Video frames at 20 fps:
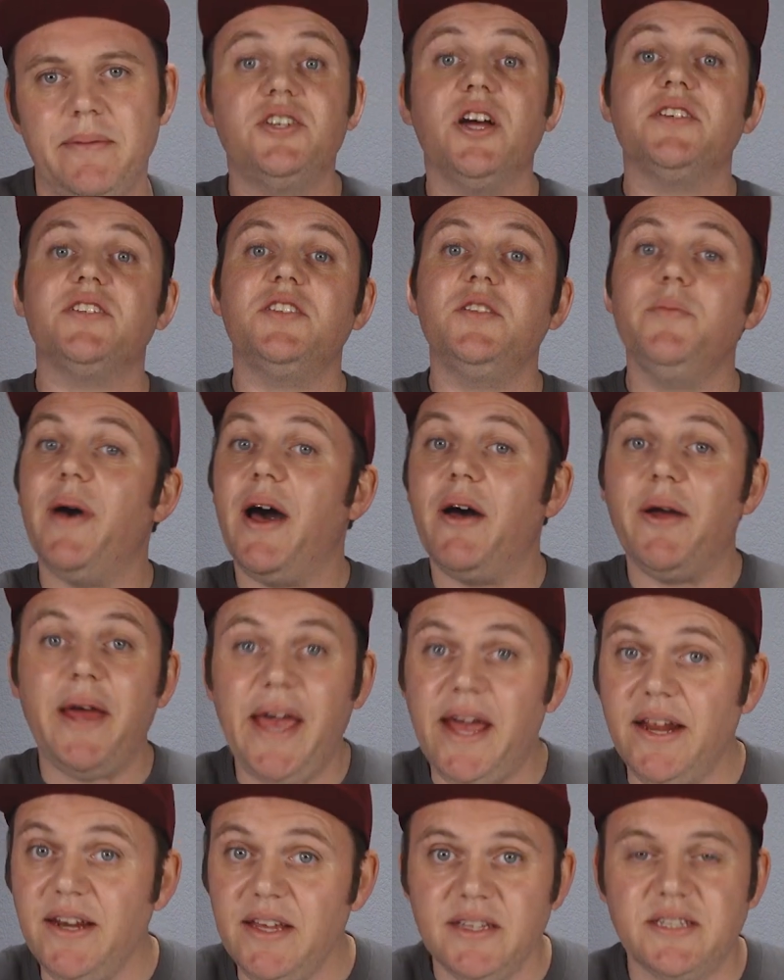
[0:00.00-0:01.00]
Just about
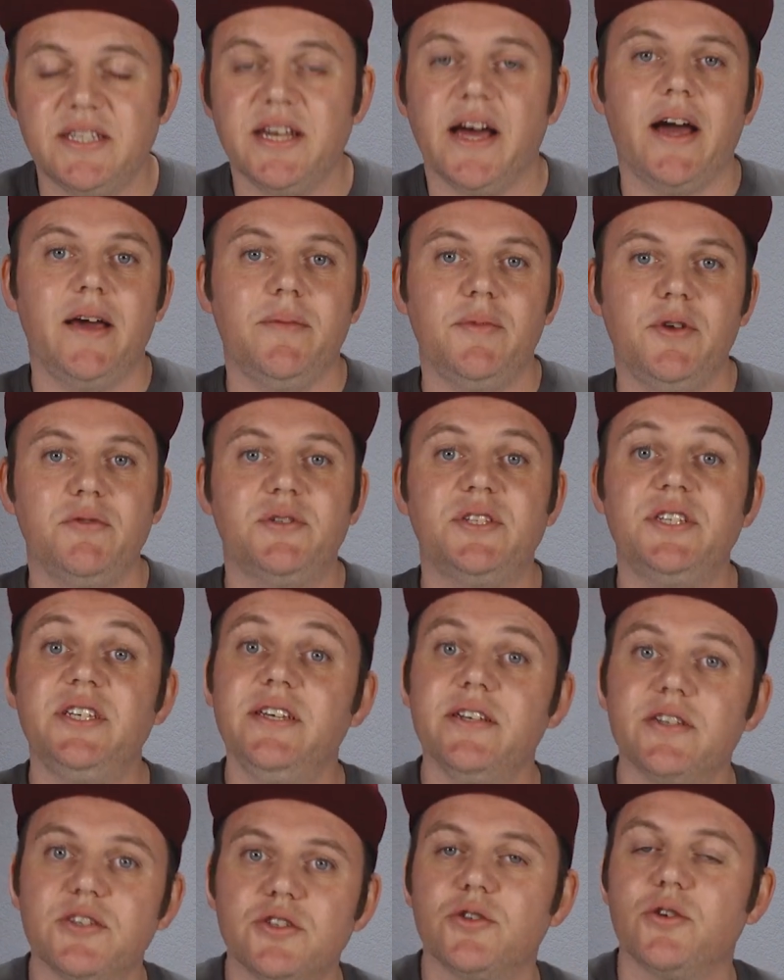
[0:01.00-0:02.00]
any time you
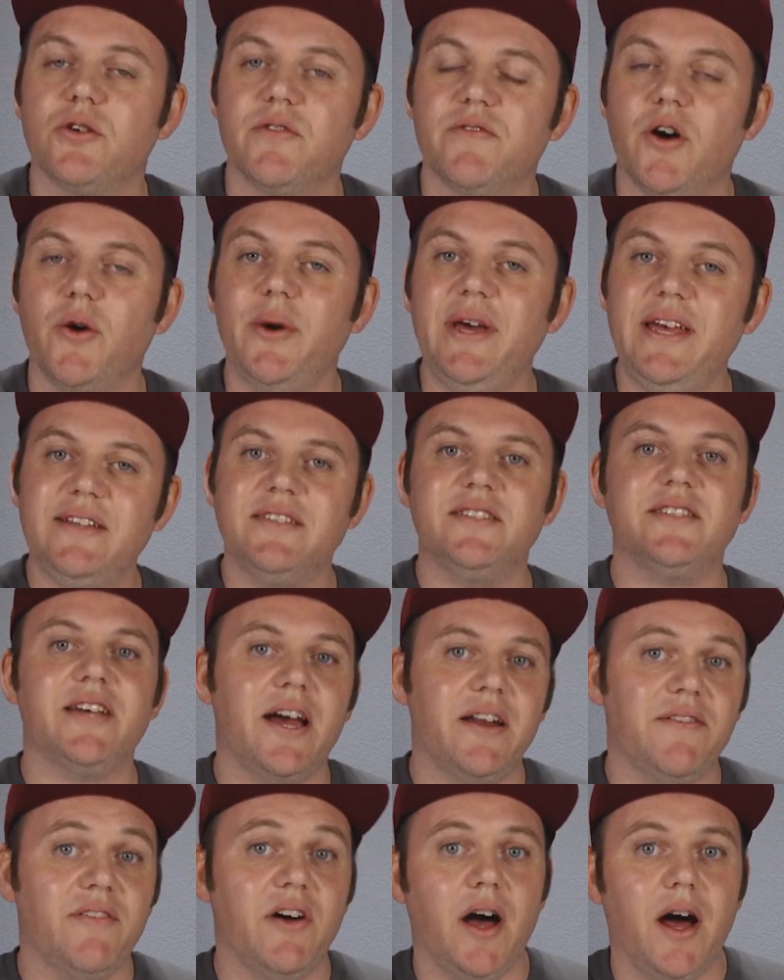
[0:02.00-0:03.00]
see a servo
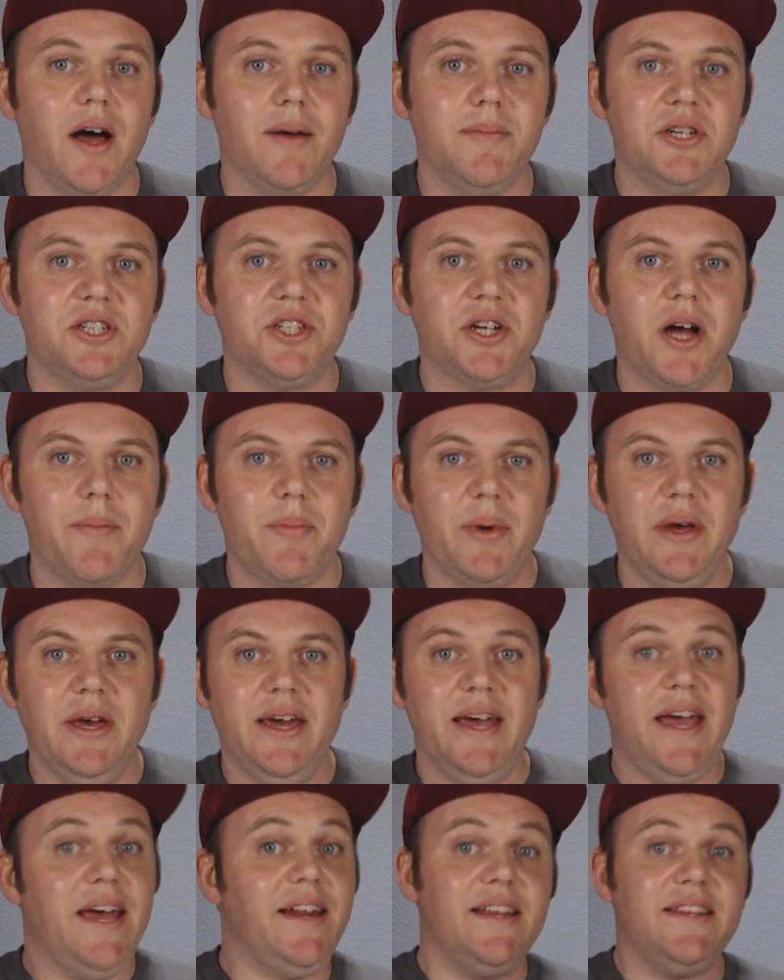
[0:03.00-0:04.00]
inside of a hobby shop
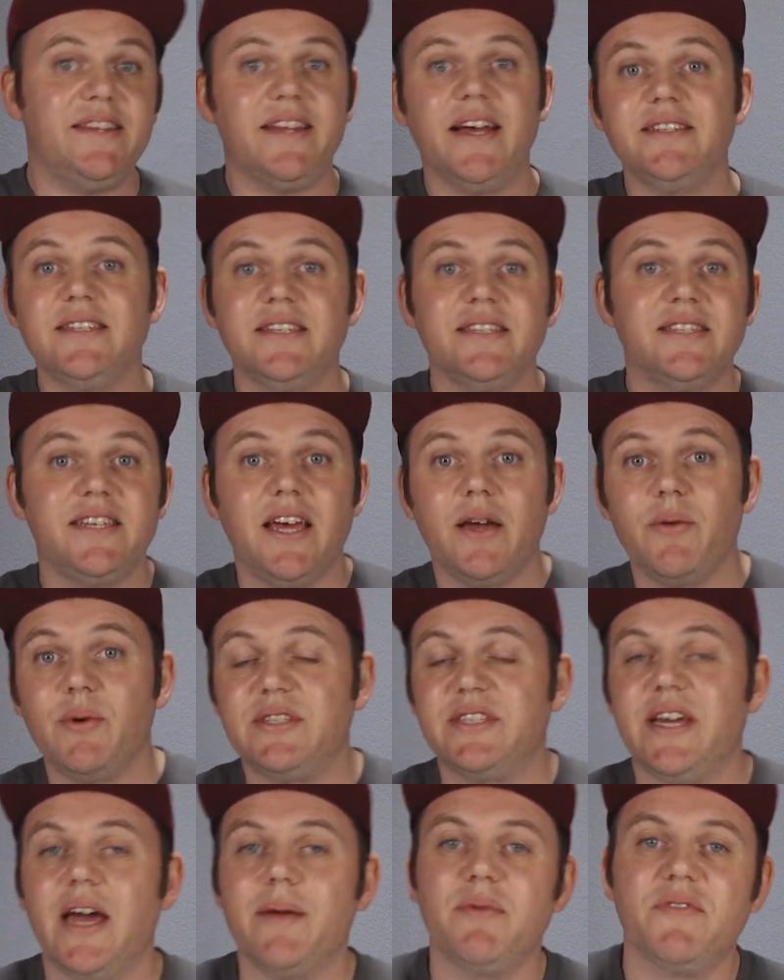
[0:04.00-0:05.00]
and it doesn't say
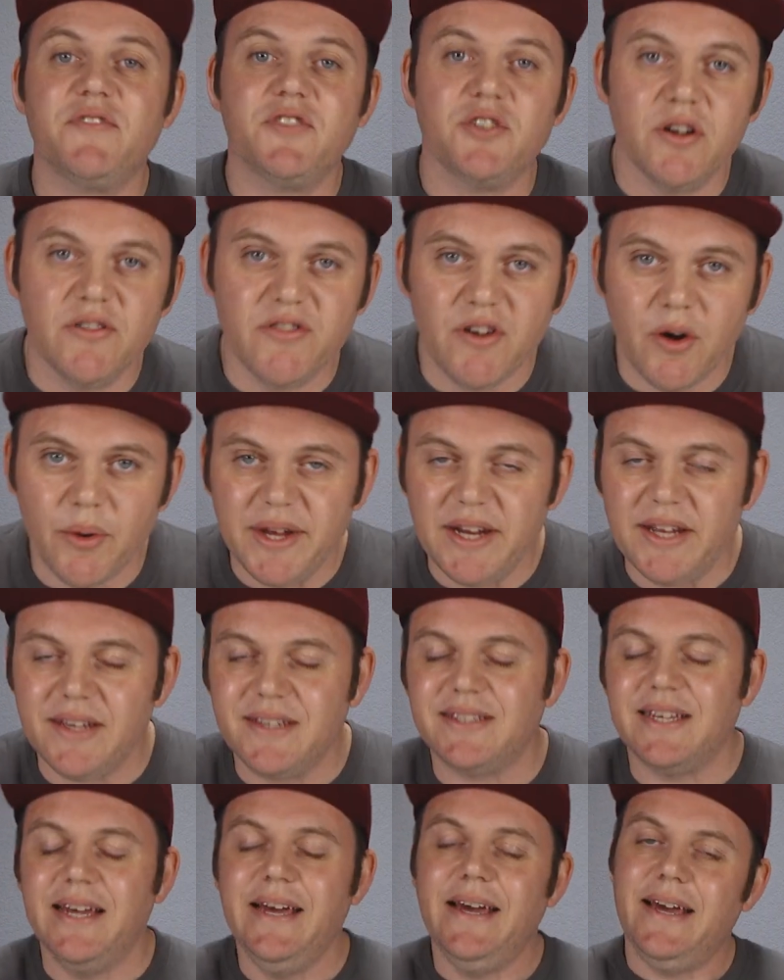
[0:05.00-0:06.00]
what type of servo it
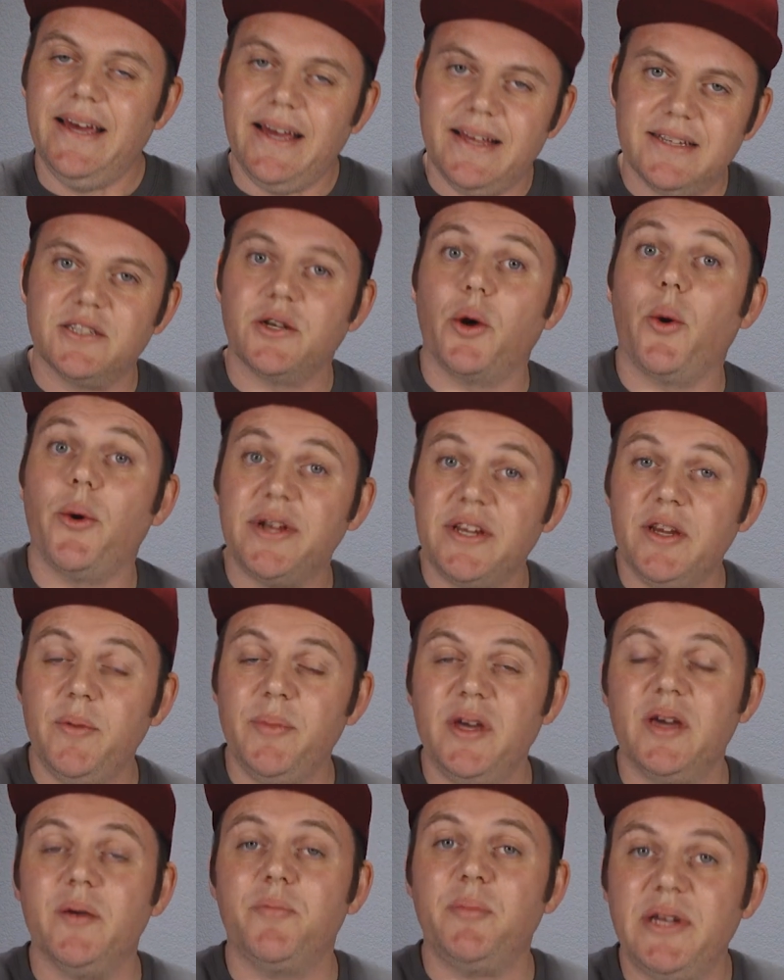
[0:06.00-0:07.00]
is, it's going to
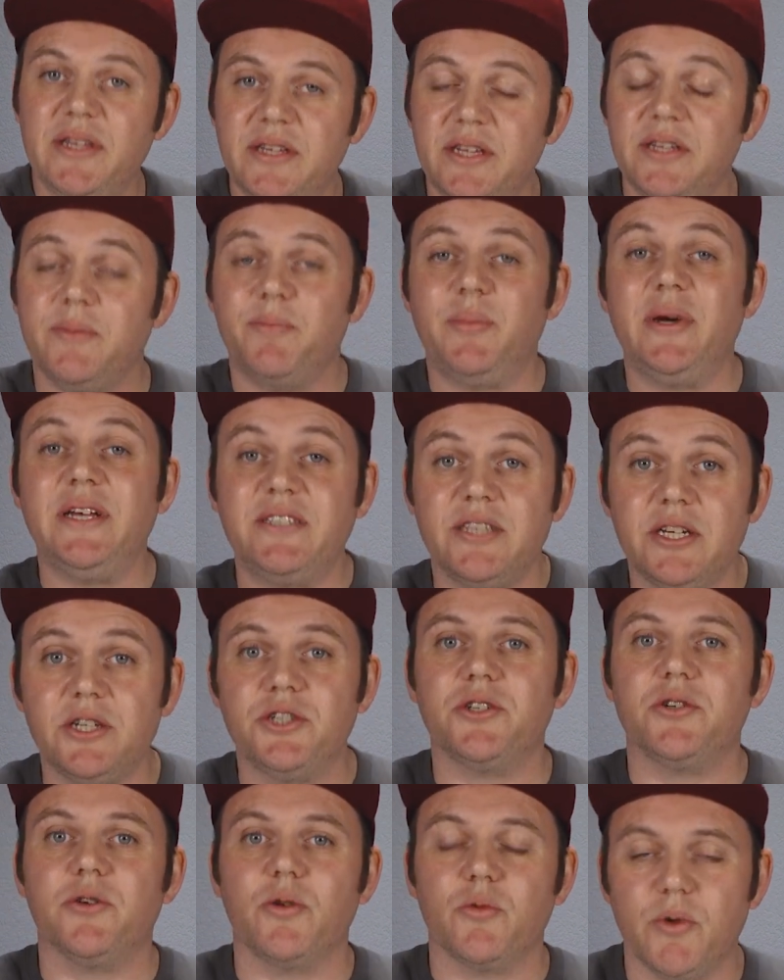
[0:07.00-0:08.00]
be a
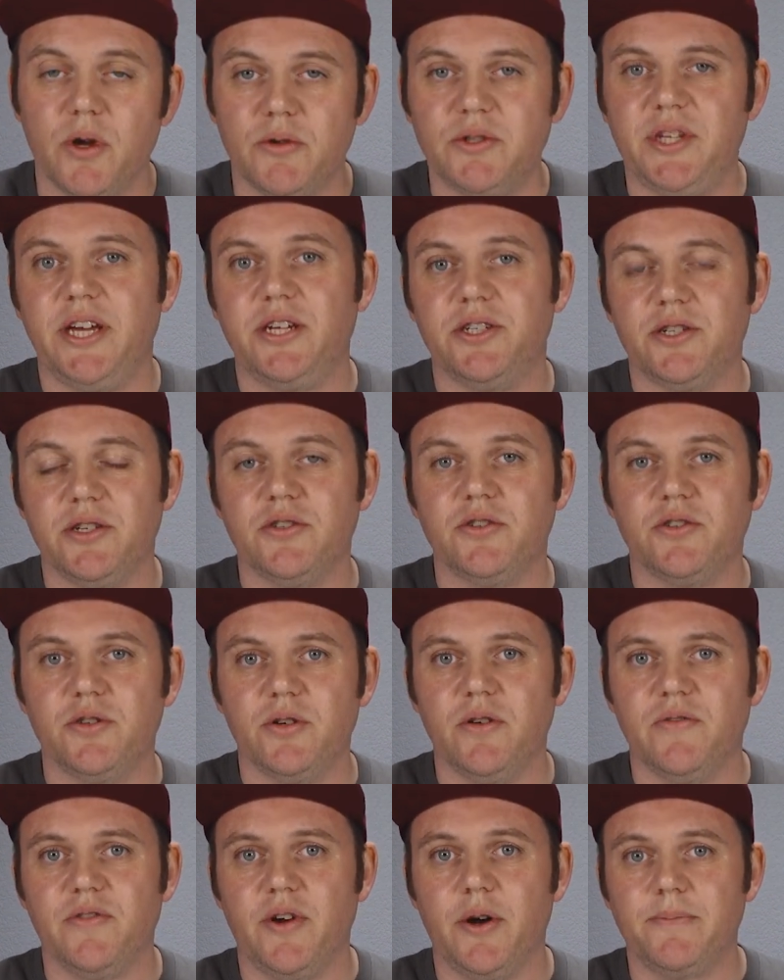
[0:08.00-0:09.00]
positional rotation
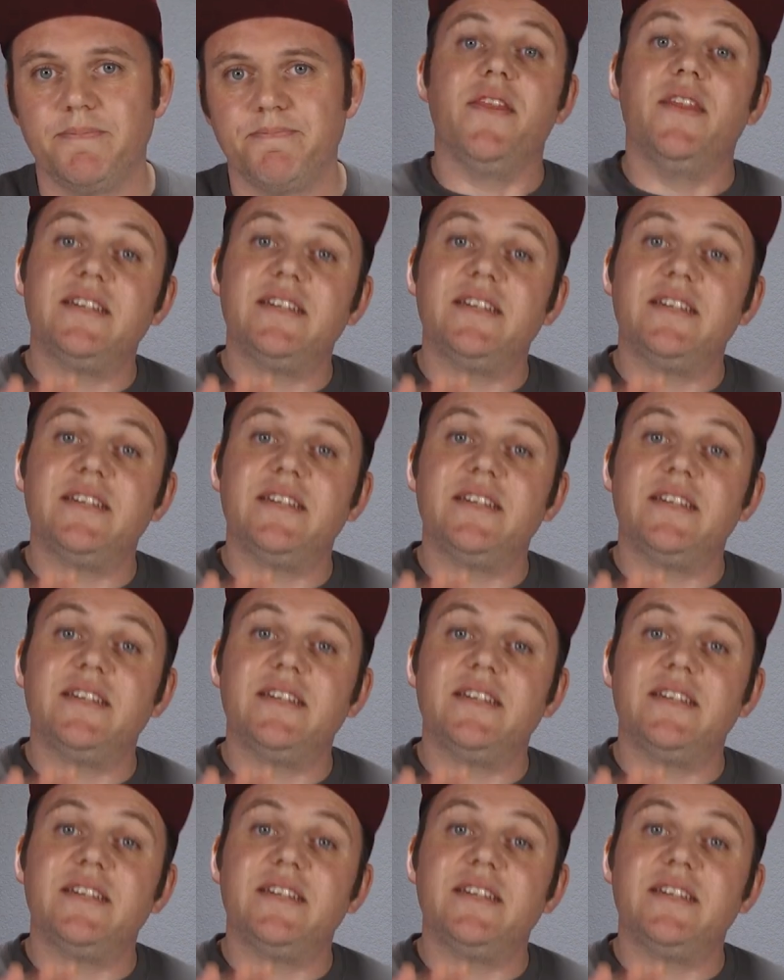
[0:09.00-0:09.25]
servo.